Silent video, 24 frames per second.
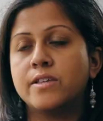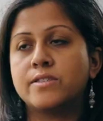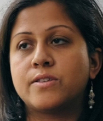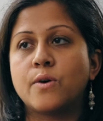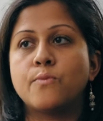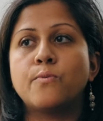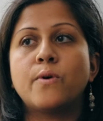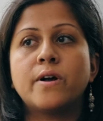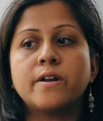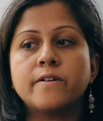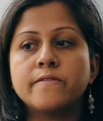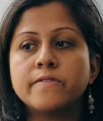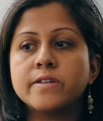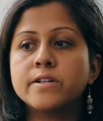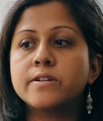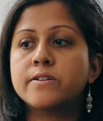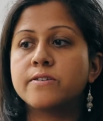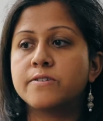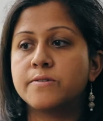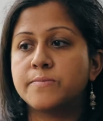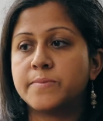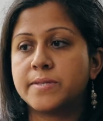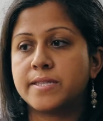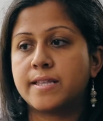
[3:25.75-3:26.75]
So one of the
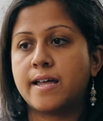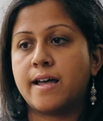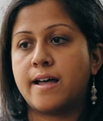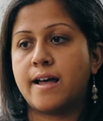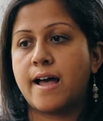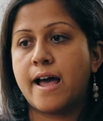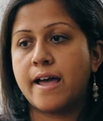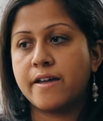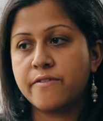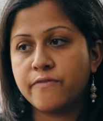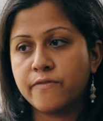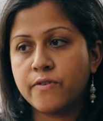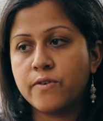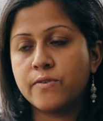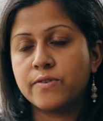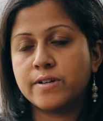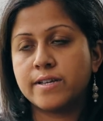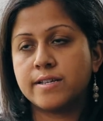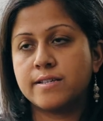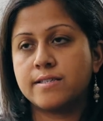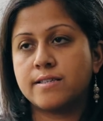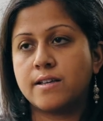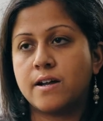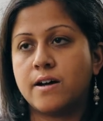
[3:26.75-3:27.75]
groups that I
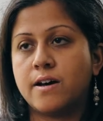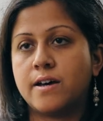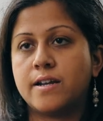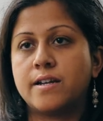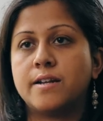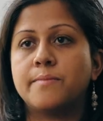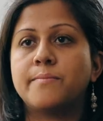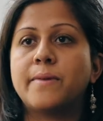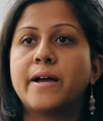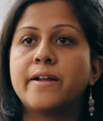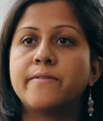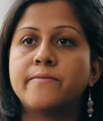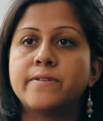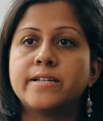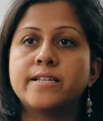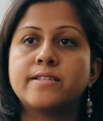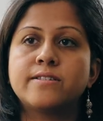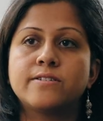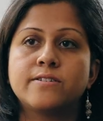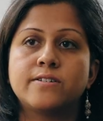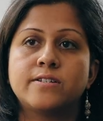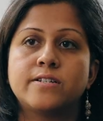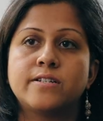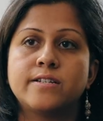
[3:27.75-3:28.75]
focus on in my
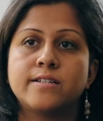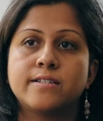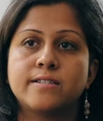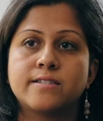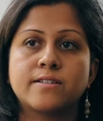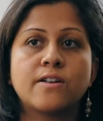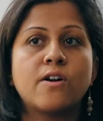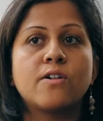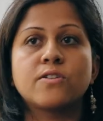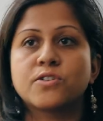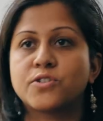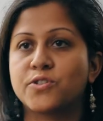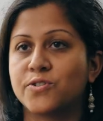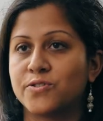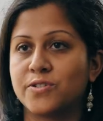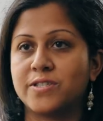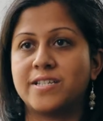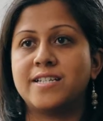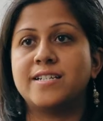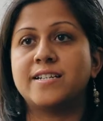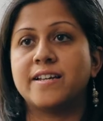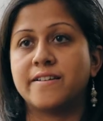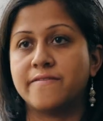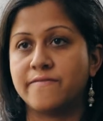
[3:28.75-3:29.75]
research is
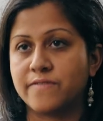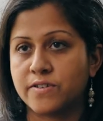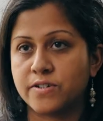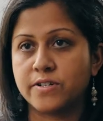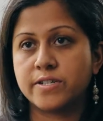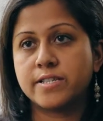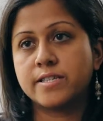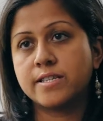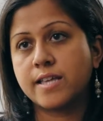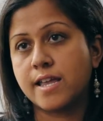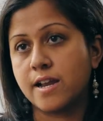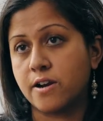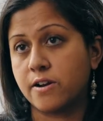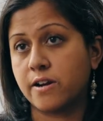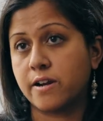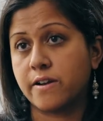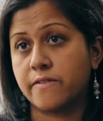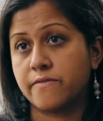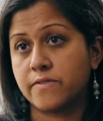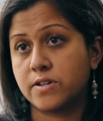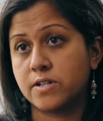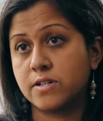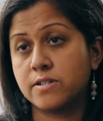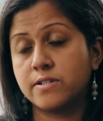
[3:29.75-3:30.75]
culturally diverse
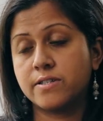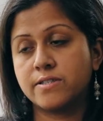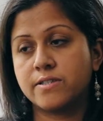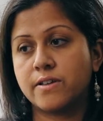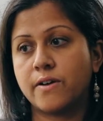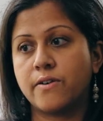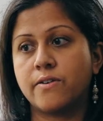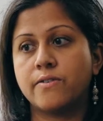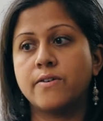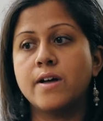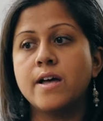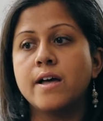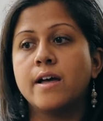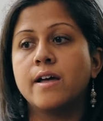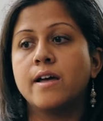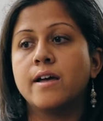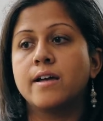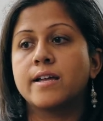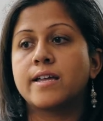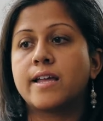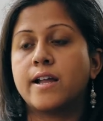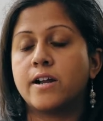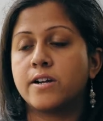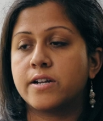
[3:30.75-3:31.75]
caregivers. So
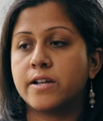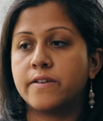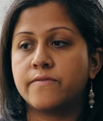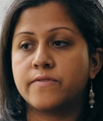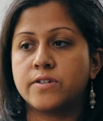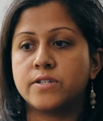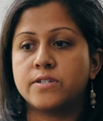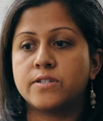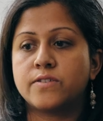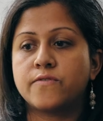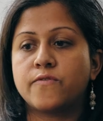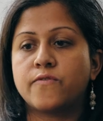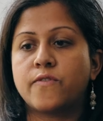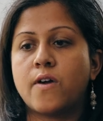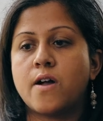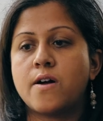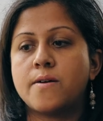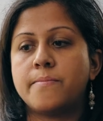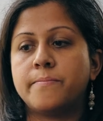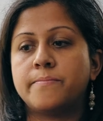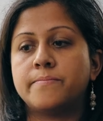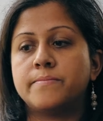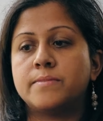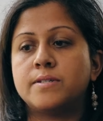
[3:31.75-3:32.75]
caregivers
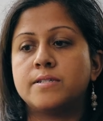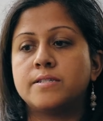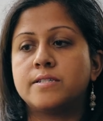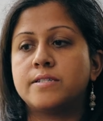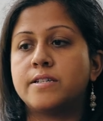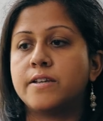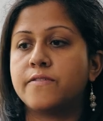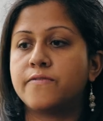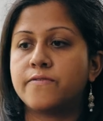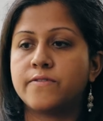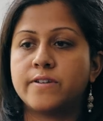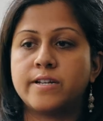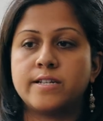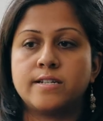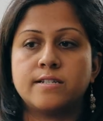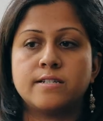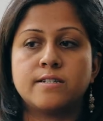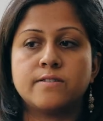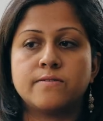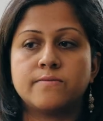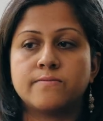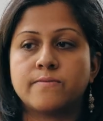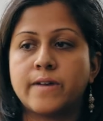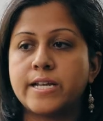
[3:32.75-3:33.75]
from
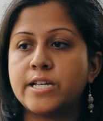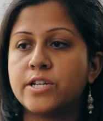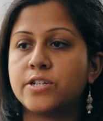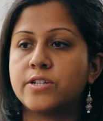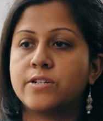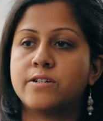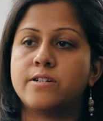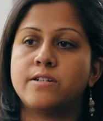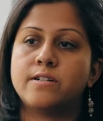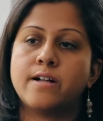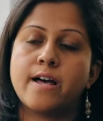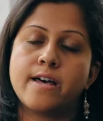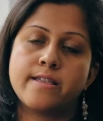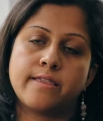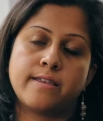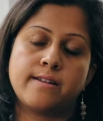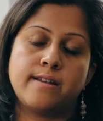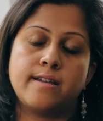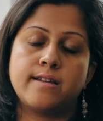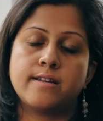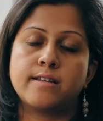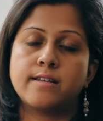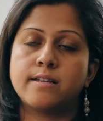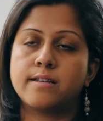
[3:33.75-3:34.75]
different racial,
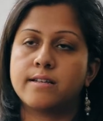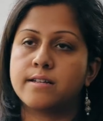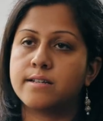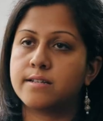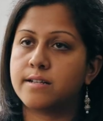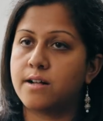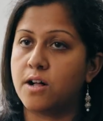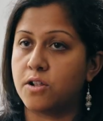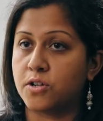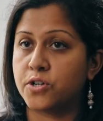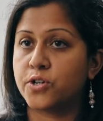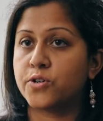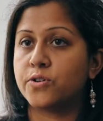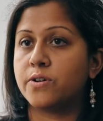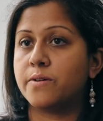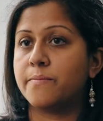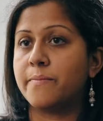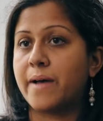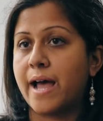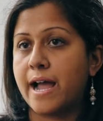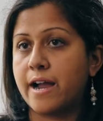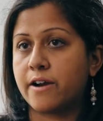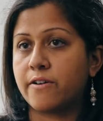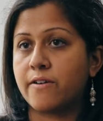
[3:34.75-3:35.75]
ethnic, cultural
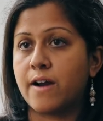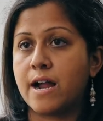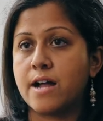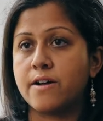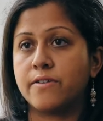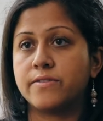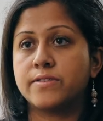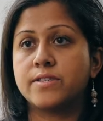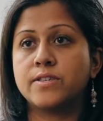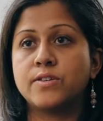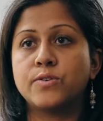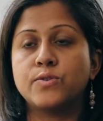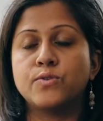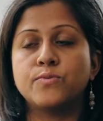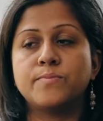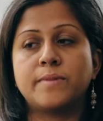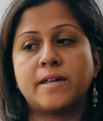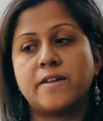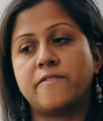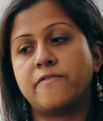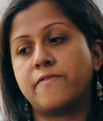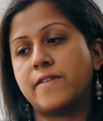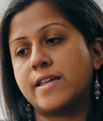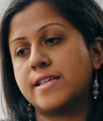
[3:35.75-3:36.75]
backgrounds who
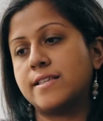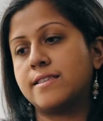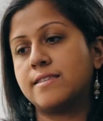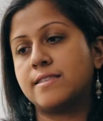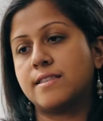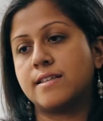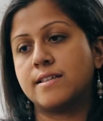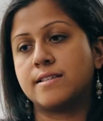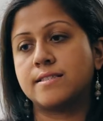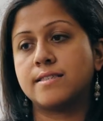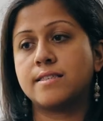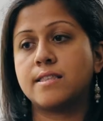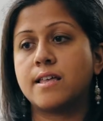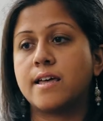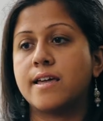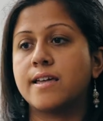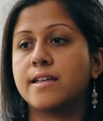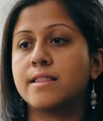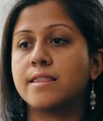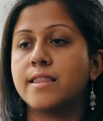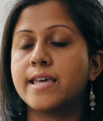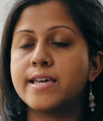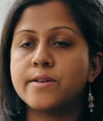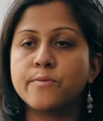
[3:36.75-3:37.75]
may face things
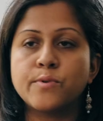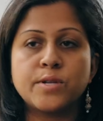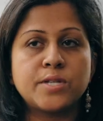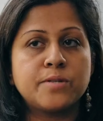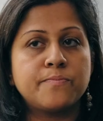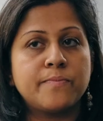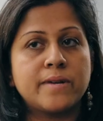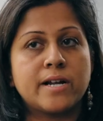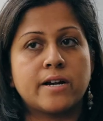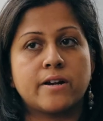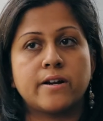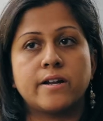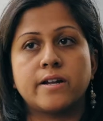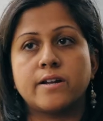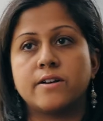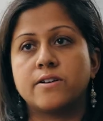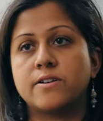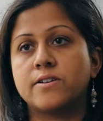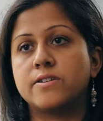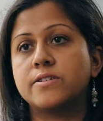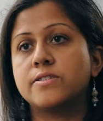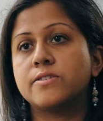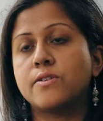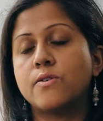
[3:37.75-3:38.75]
like language
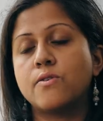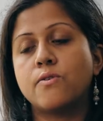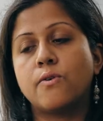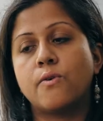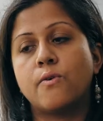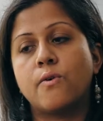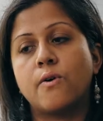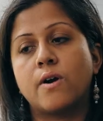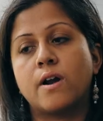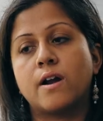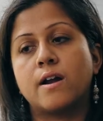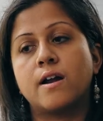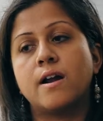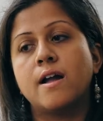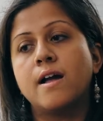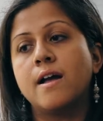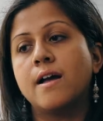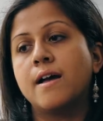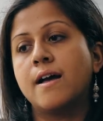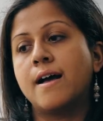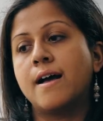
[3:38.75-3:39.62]
barriers or